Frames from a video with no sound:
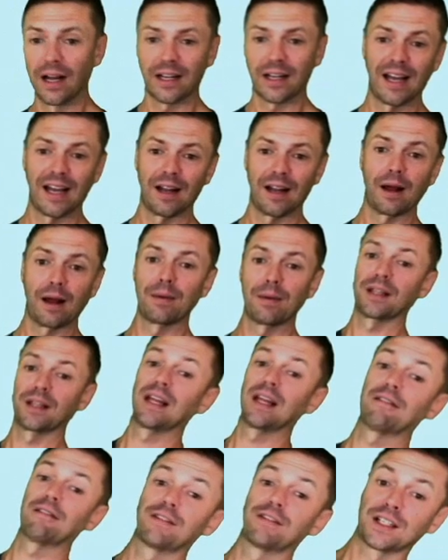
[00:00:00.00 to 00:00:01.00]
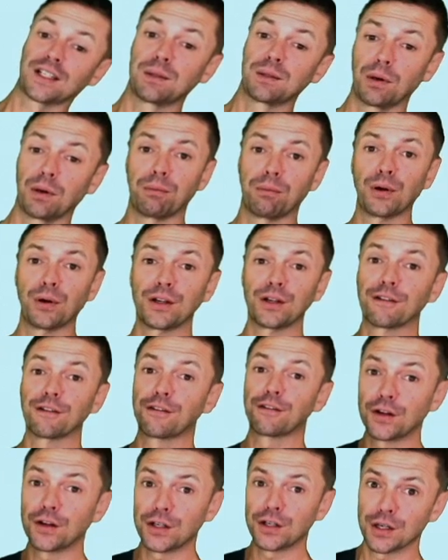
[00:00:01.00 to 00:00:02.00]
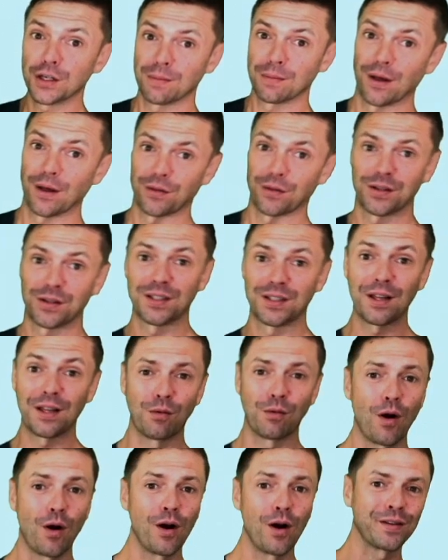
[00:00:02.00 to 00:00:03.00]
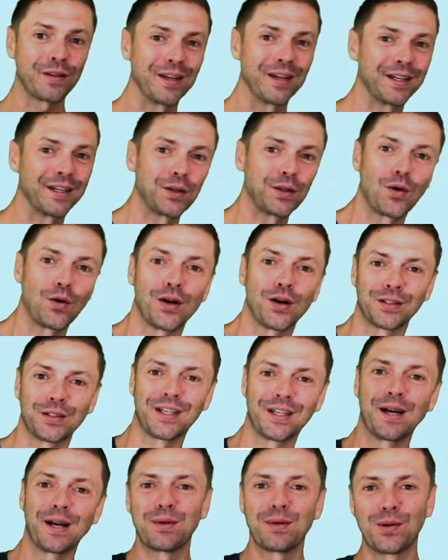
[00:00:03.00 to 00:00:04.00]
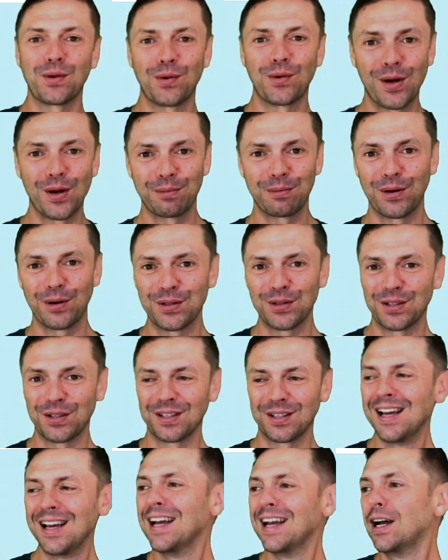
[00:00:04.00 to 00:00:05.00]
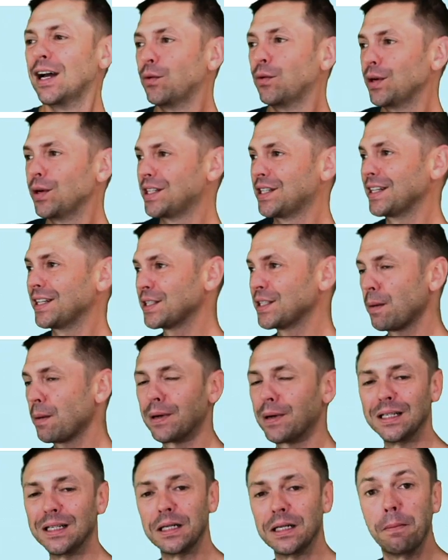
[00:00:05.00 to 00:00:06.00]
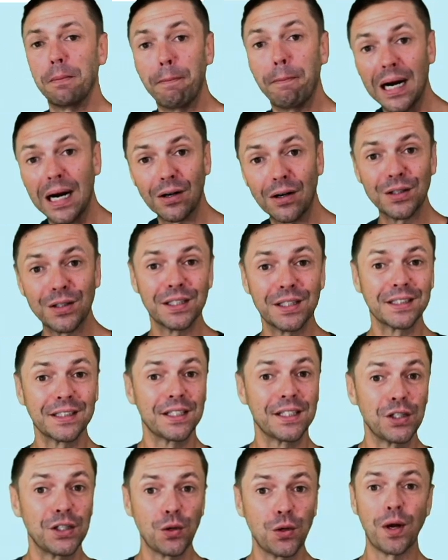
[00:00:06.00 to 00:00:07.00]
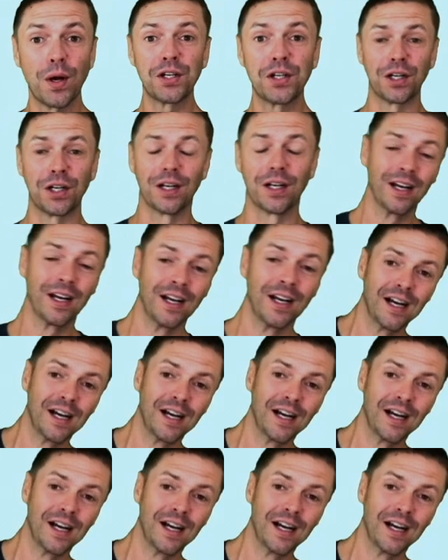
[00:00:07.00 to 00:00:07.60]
I'm not that flexible, put your foot in your mouth to say the wrong thing at the wrong time to the wrong person, which ends up in an embarrassing situation.